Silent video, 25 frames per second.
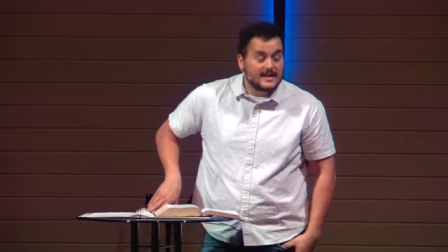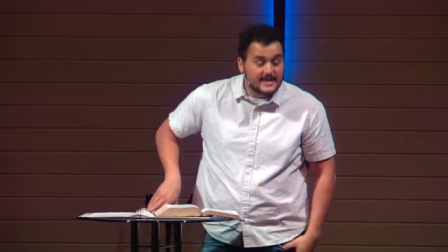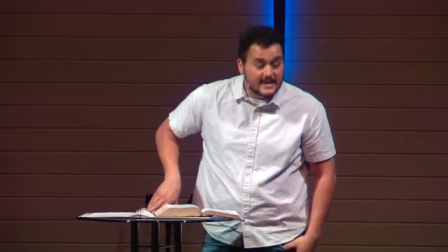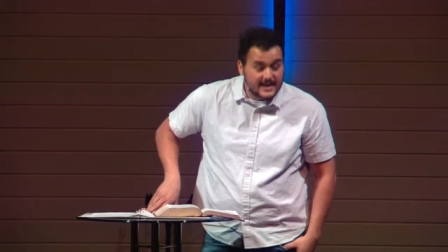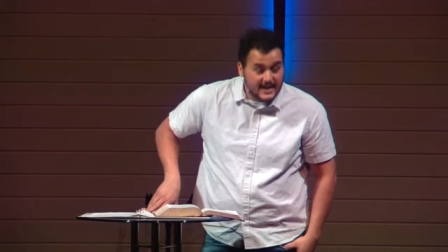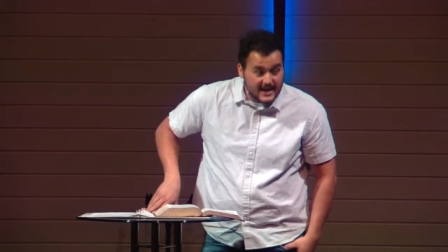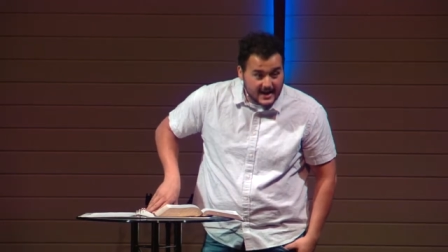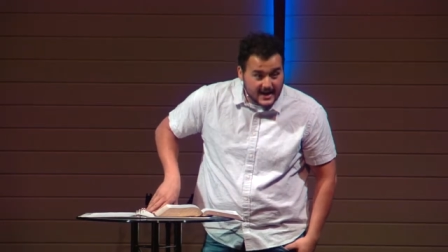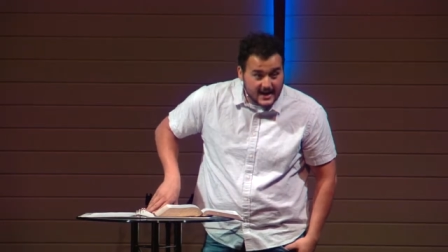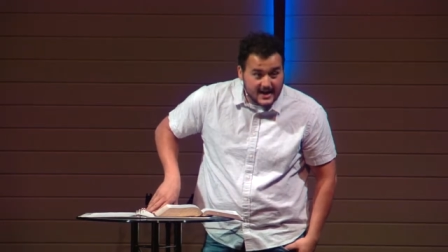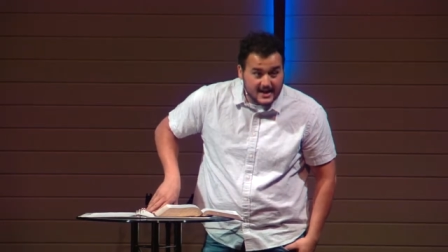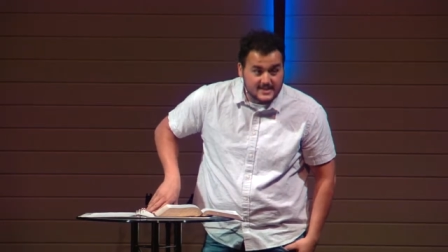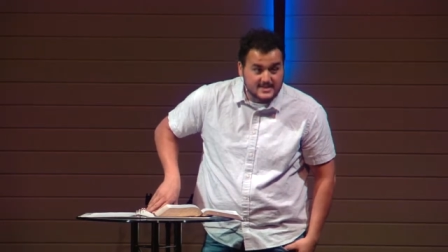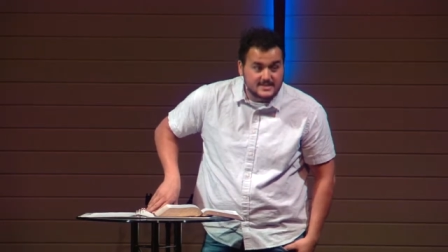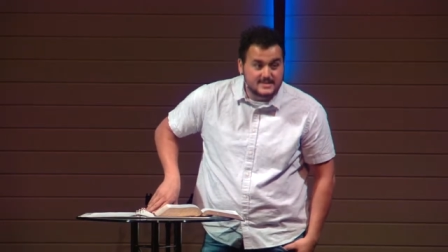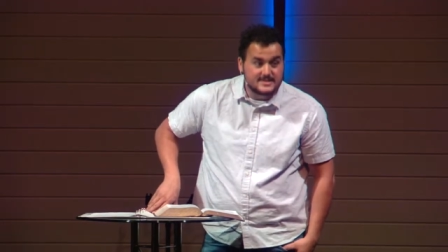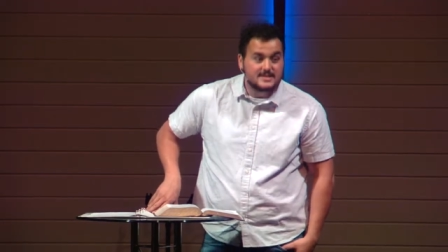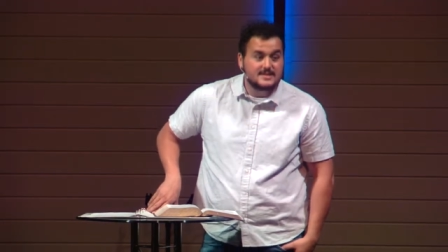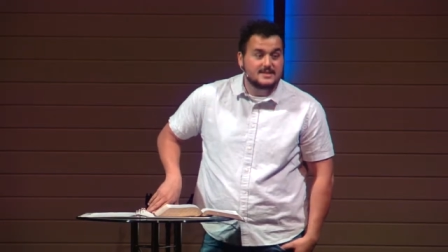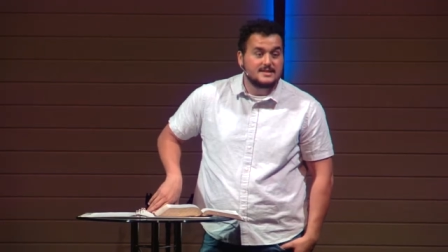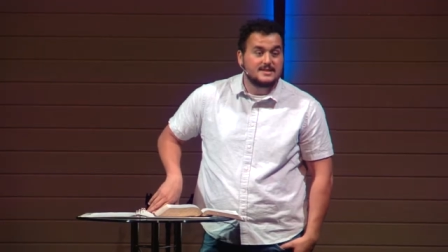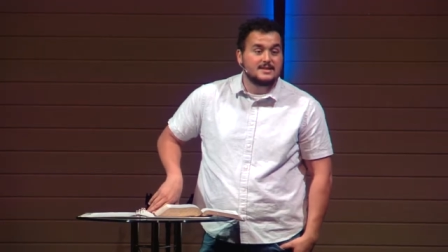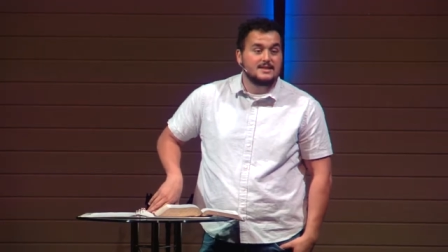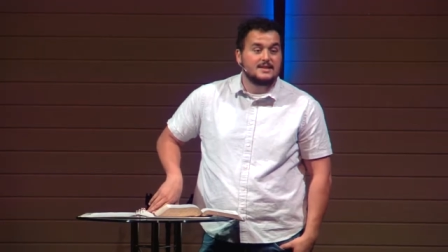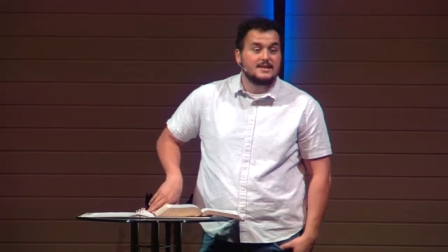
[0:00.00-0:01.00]

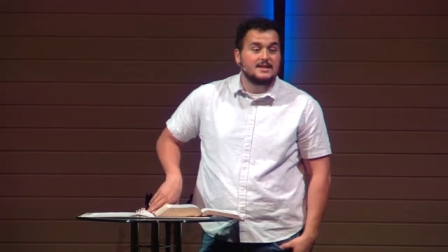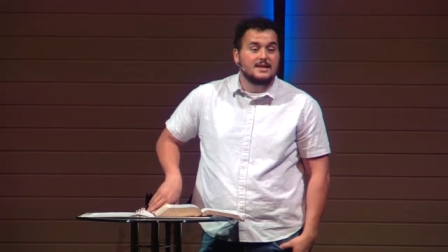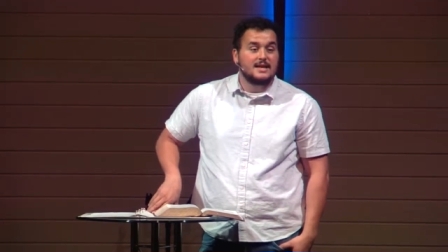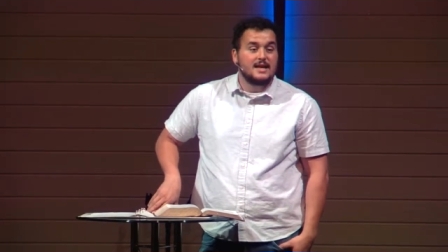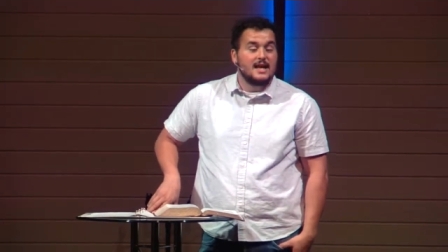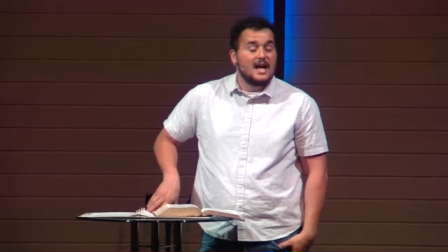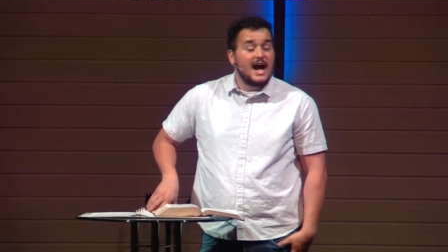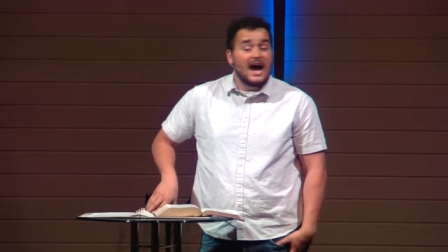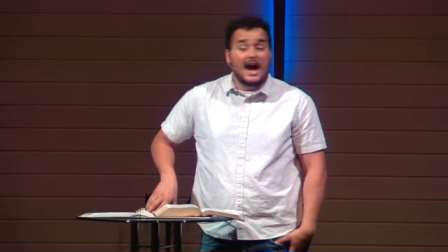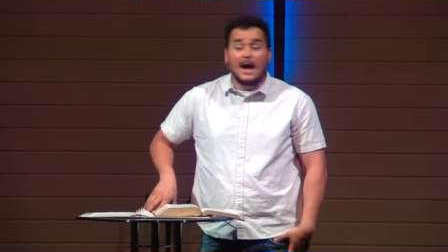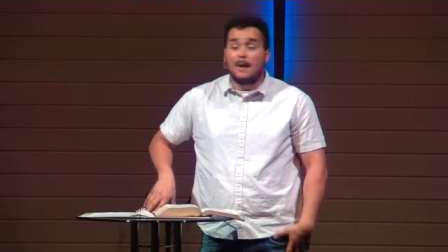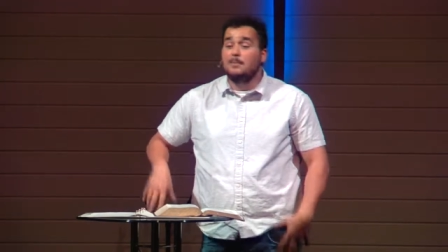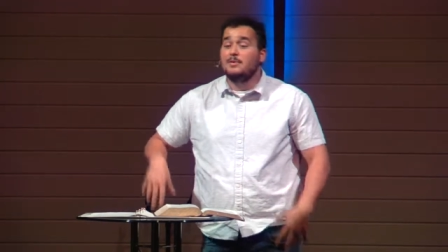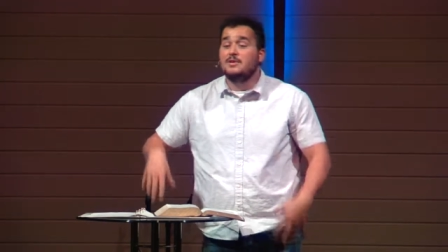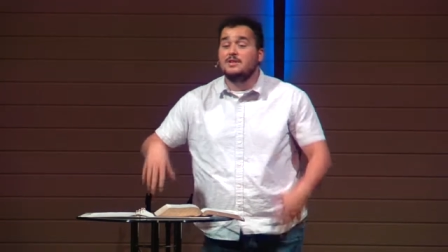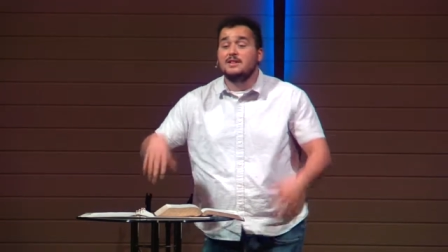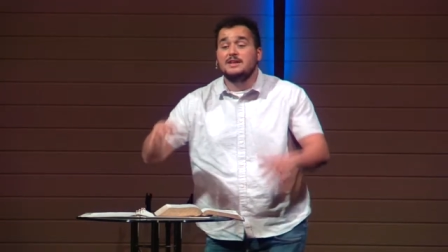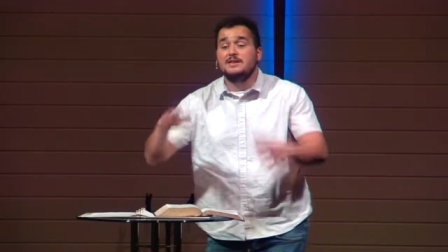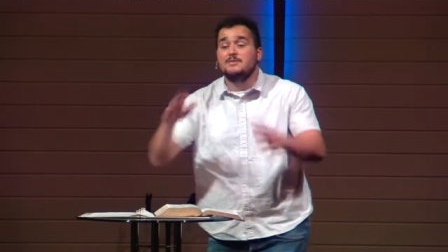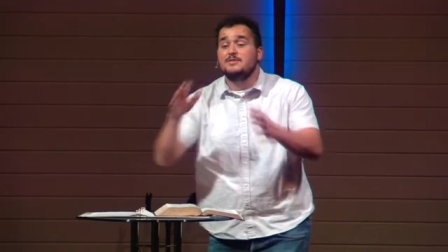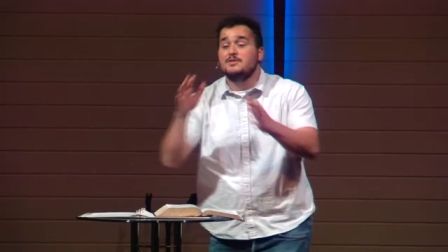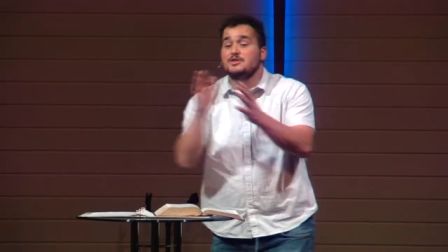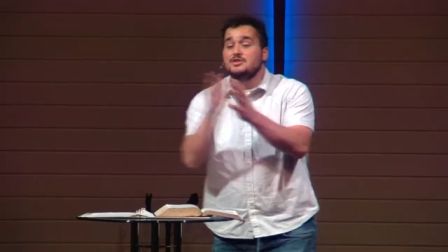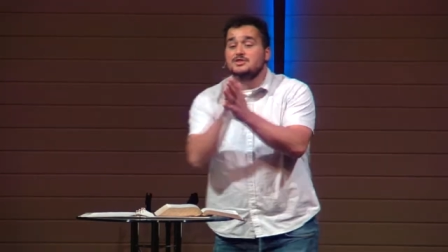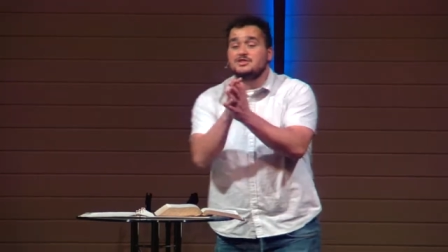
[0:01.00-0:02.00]
God's. I
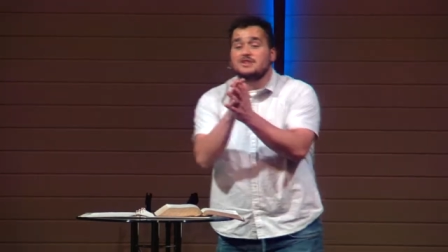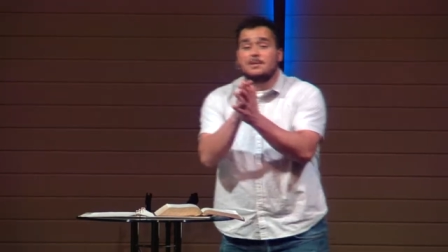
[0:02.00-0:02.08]
believe there's